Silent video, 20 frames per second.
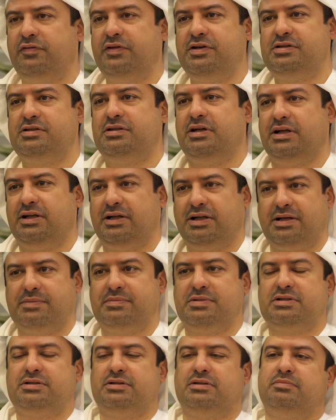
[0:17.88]
first, uh, like I
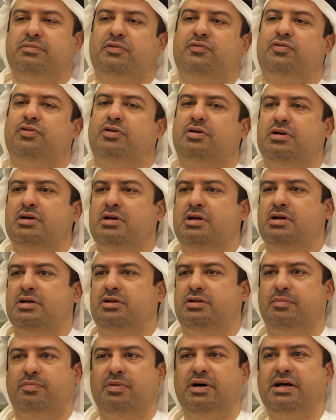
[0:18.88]
mentioned before,
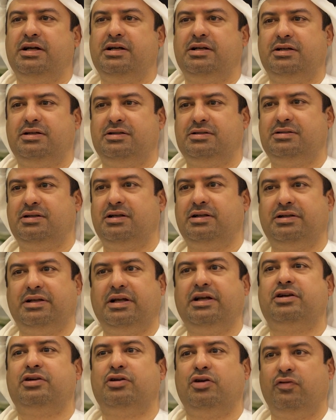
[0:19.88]
Dubai is an
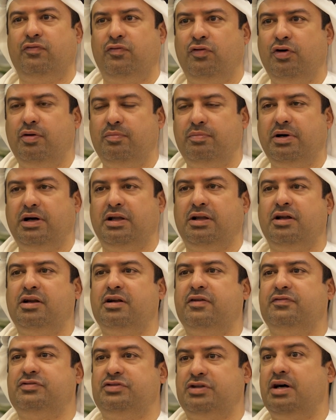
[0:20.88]
area of hope. A lot
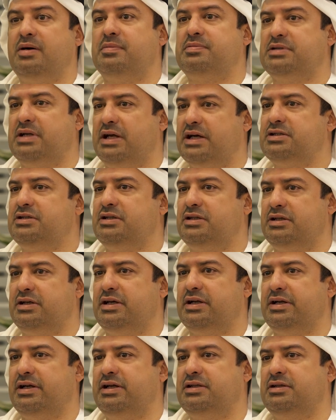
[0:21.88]
of jobs actually
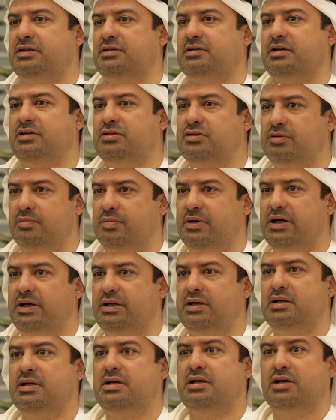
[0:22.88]
created in
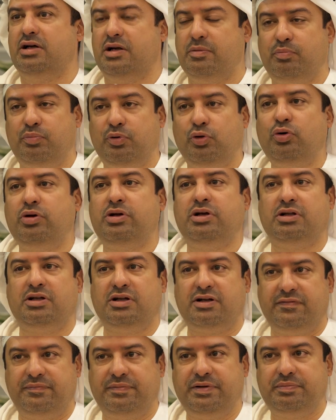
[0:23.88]
Dubai employ a
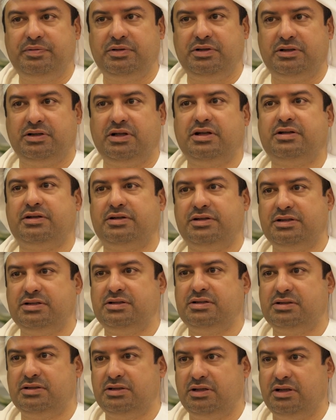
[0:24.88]
lot of people in other
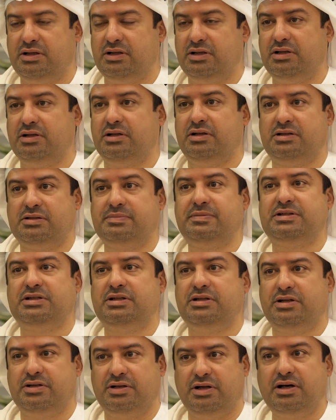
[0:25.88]
regions, uh,
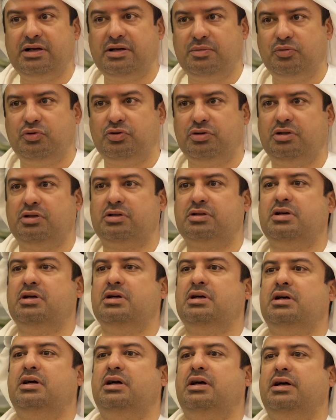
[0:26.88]
especially in the Arab world,
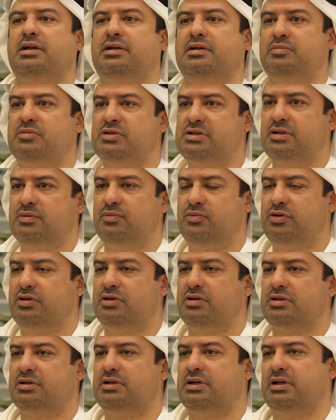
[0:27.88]
and the Muslim
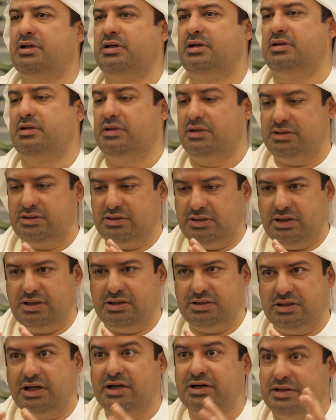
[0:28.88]
world. Uh, that's
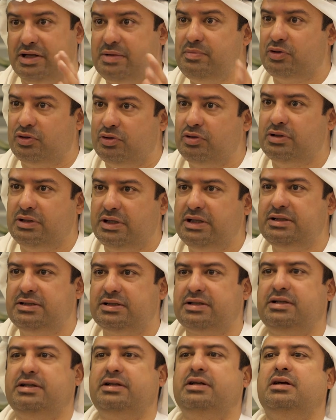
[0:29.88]
our neighborhood,
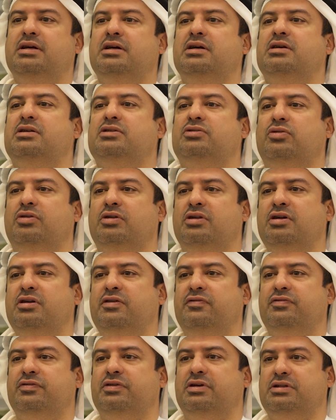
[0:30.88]
literally. So a lot
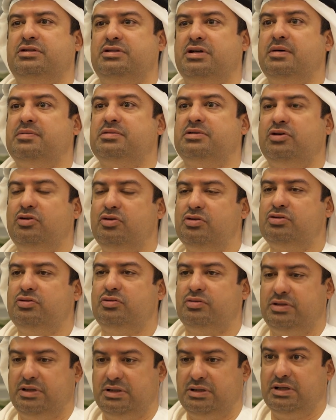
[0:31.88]
of uh, jobs
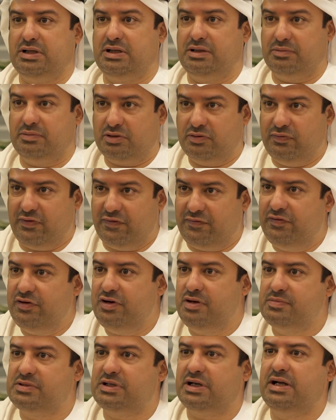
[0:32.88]
also that the
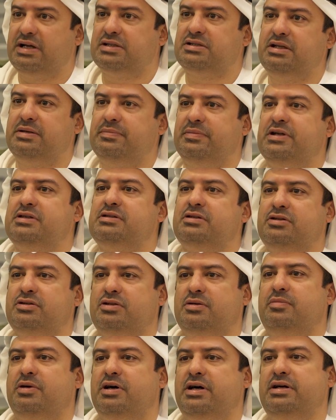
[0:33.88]
firms are actually based in
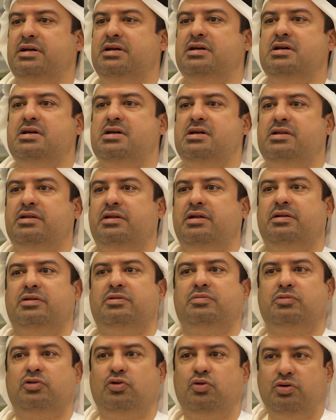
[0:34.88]
Dubai. The
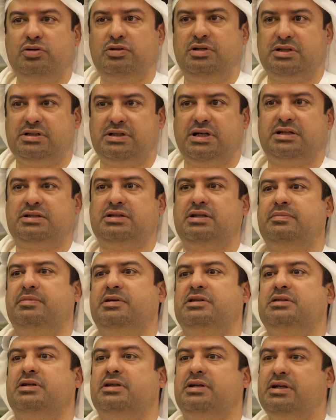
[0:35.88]
coders actually
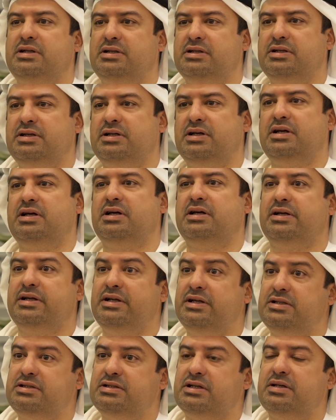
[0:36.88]
based in India,
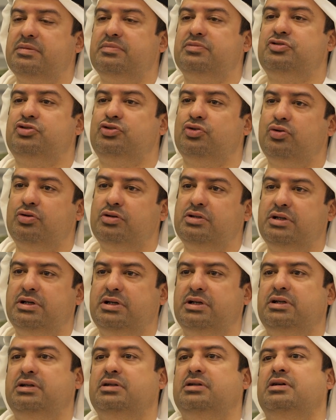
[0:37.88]
Egypt,
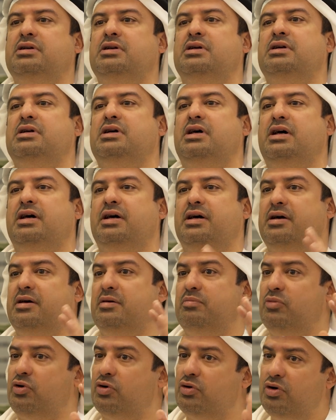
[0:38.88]
Jordan,
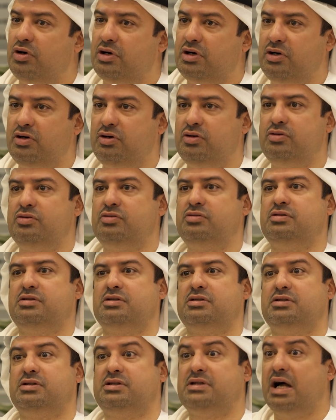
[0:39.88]
uh, Morocco,
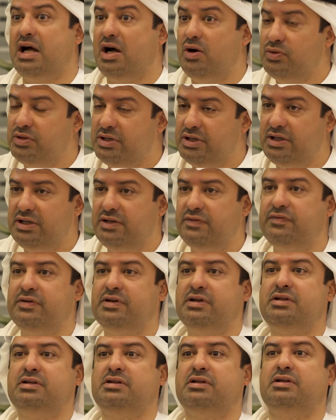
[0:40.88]
Saudi,
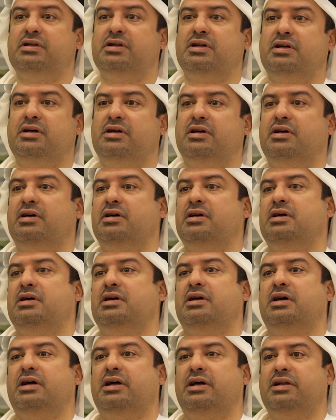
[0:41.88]
even uh,
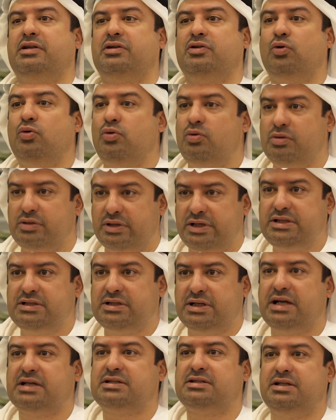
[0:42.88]
and the whole
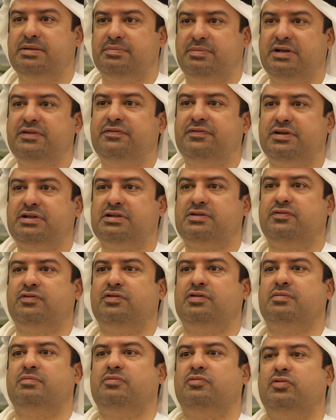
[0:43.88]
region actually benefits
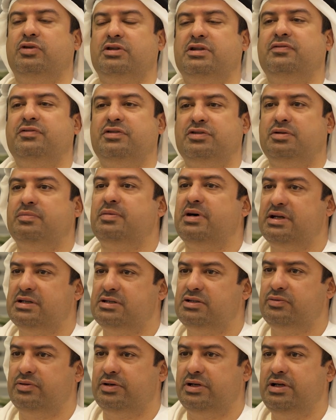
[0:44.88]
from whatever Dubai
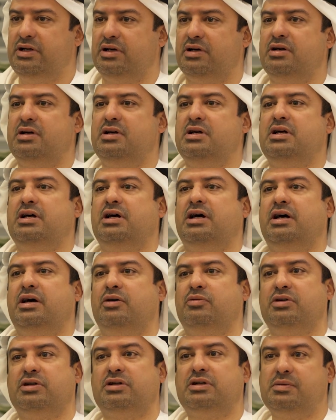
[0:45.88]
is doing here.
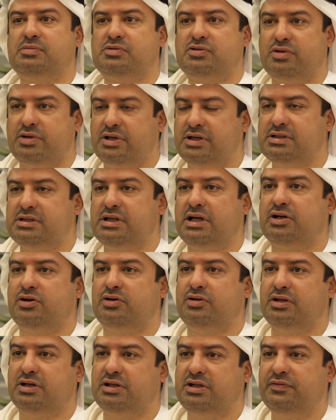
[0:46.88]
Uh, when it comes to things like
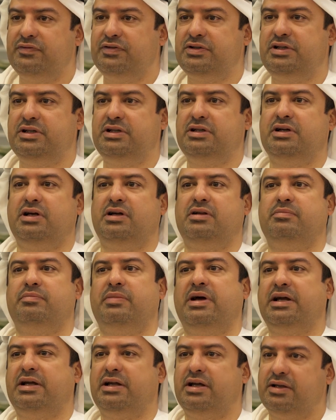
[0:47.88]
connectivity and
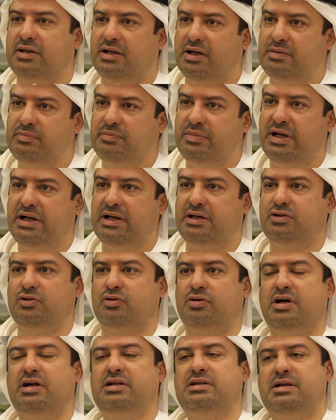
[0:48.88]
banking the unbanked
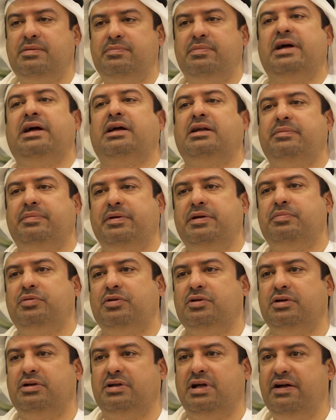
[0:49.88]
or underbanked
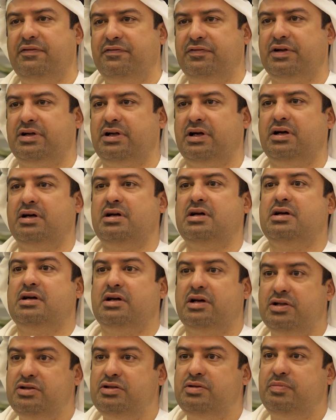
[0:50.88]
people in Africa,
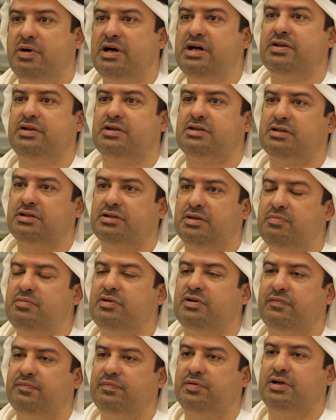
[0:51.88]
in Dubai there's a
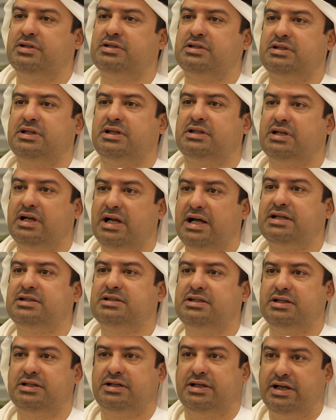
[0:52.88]
number of projects that are
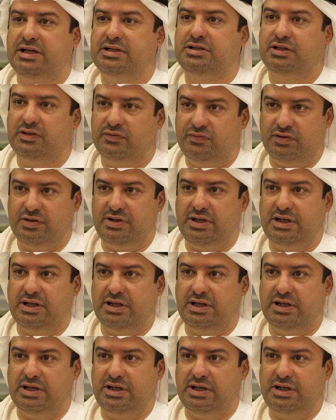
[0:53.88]
actually catering for